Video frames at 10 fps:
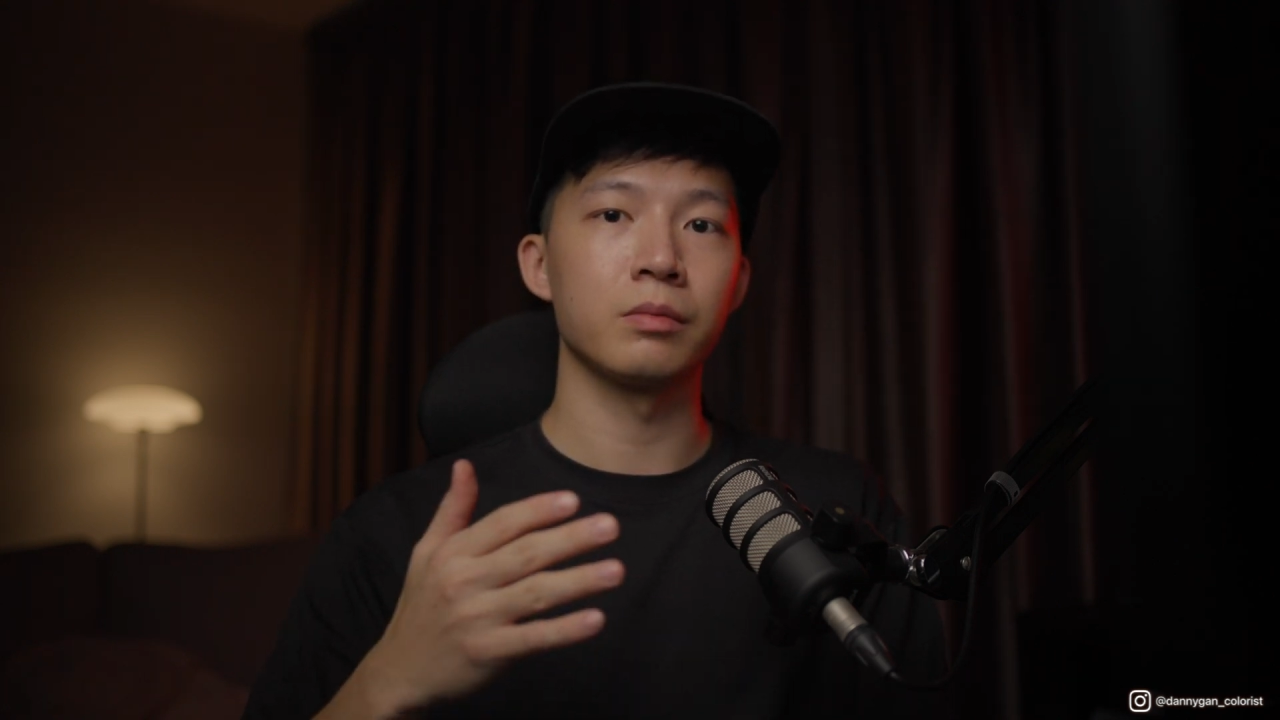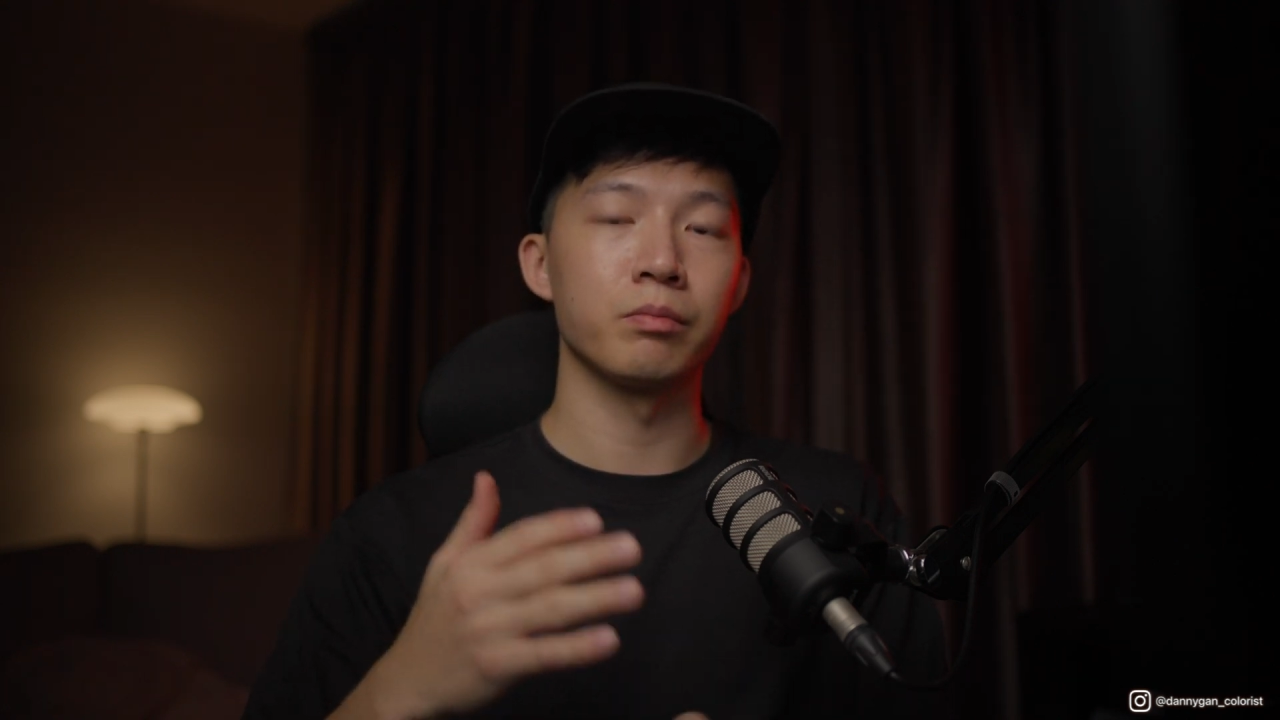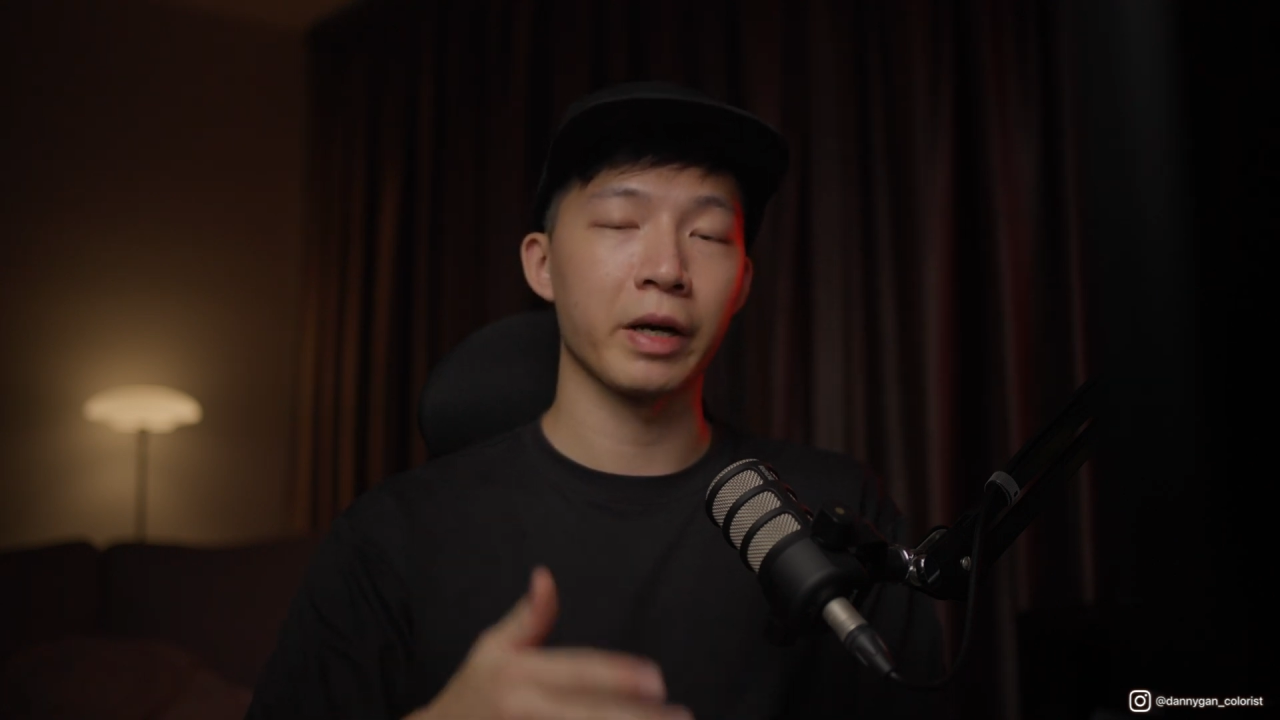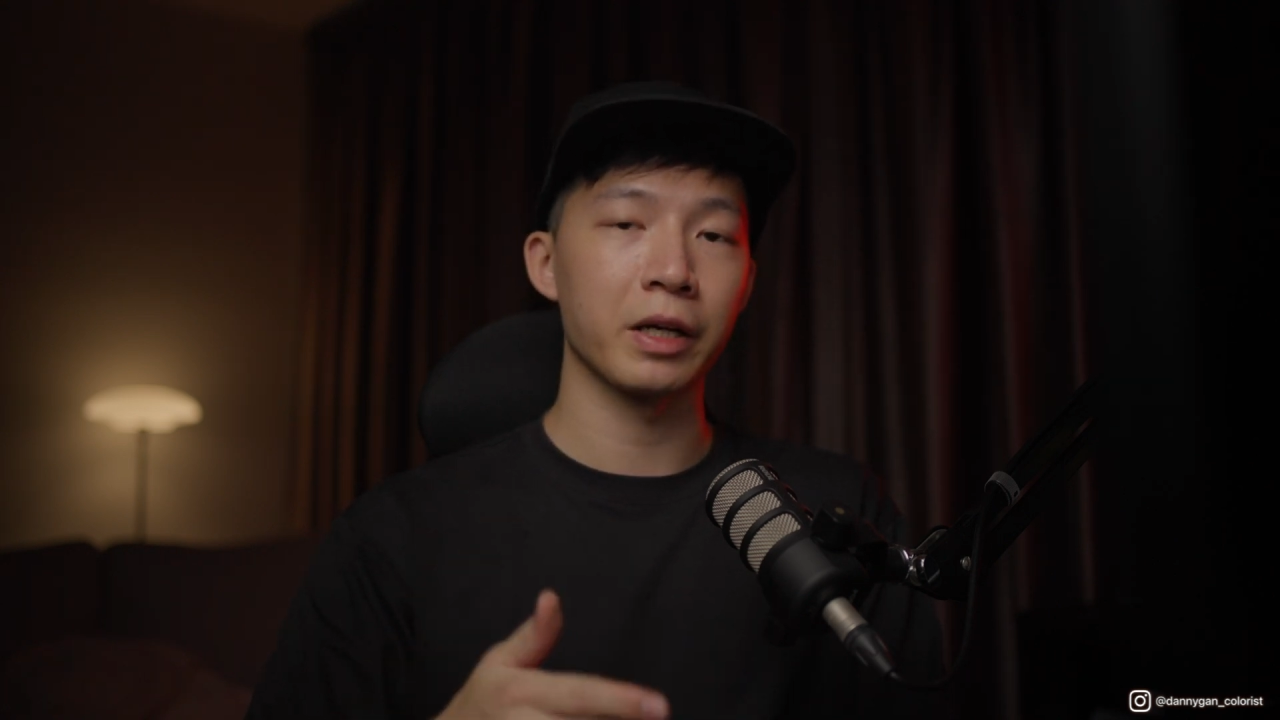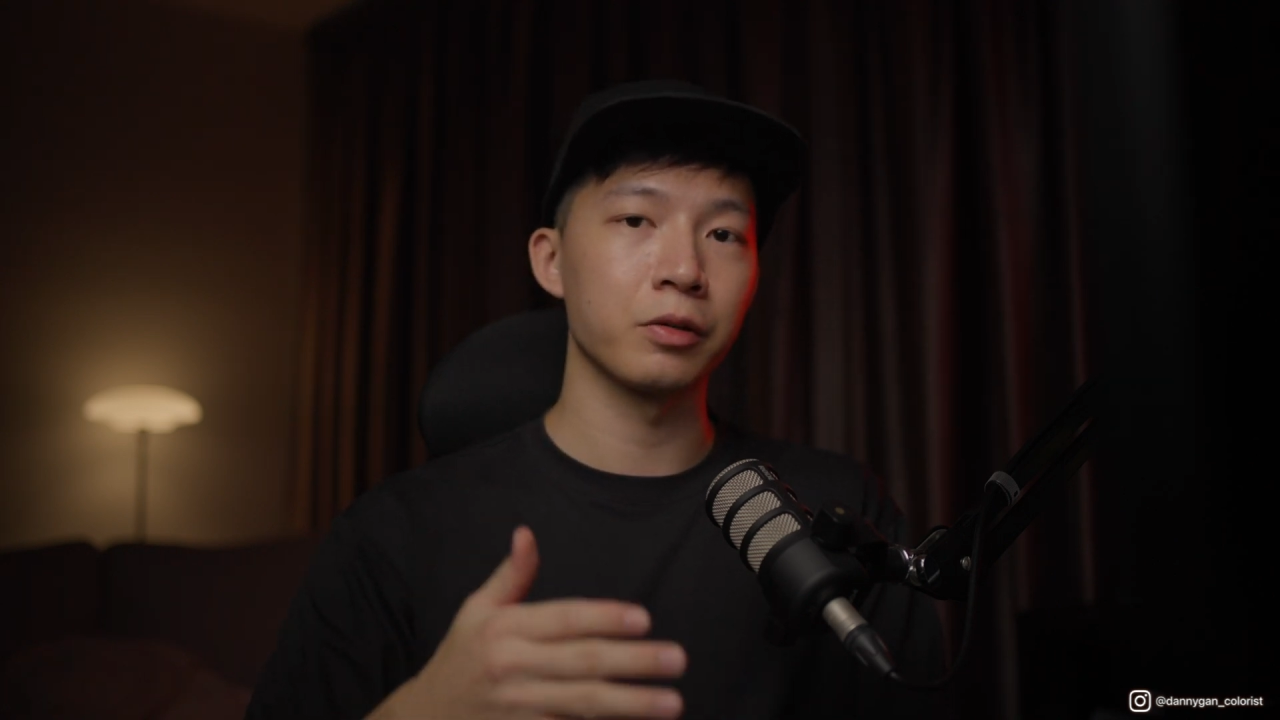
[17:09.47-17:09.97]

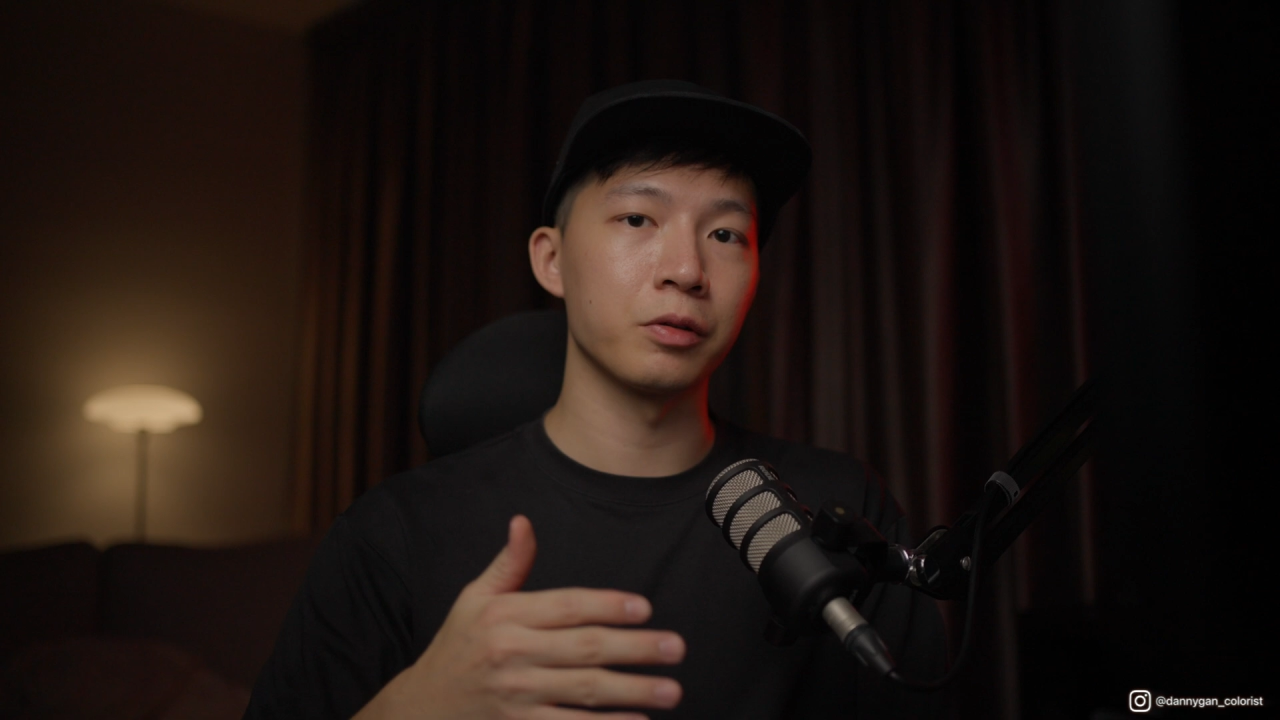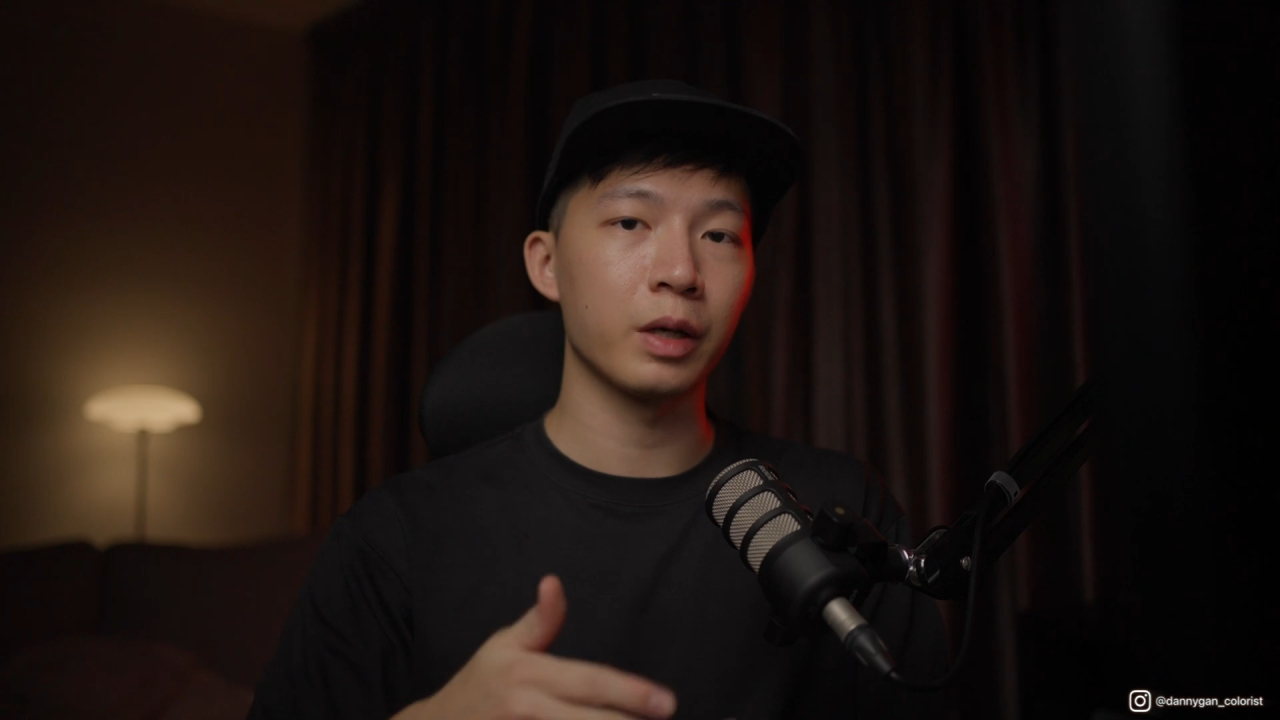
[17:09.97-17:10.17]
micro